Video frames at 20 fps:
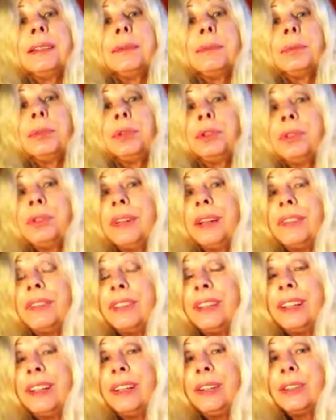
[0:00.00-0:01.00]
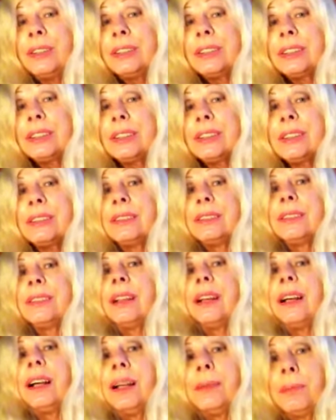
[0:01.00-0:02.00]
Blu-ray videos
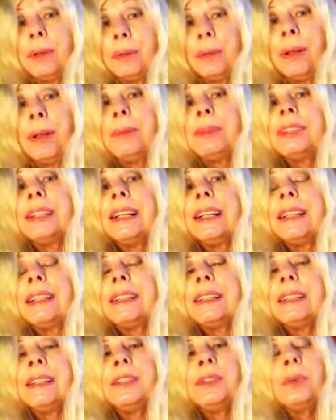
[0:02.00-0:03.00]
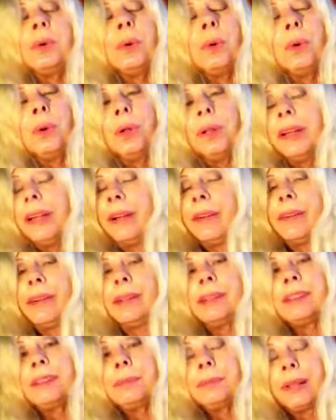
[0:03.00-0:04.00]
on my website in all
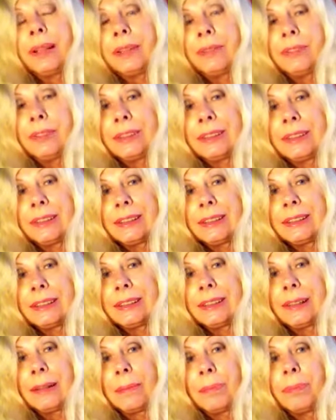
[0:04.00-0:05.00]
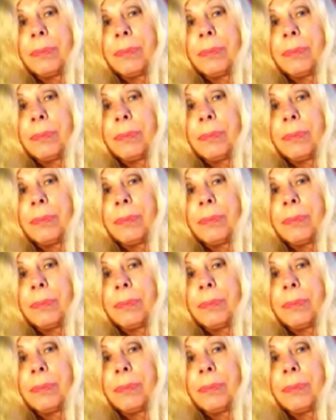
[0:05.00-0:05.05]
areas of metaphysics.